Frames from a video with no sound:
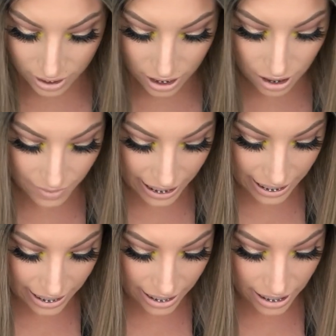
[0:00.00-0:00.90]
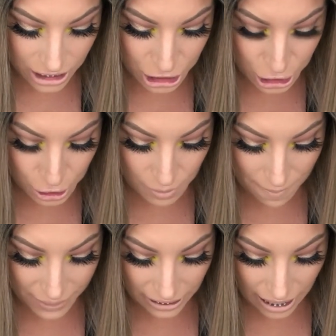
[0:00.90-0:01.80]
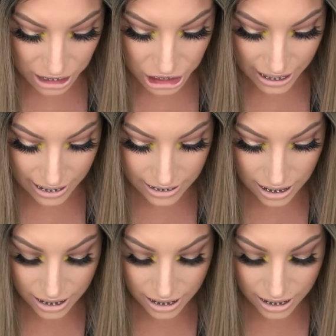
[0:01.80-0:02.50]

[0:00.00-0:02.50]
Going into blushes,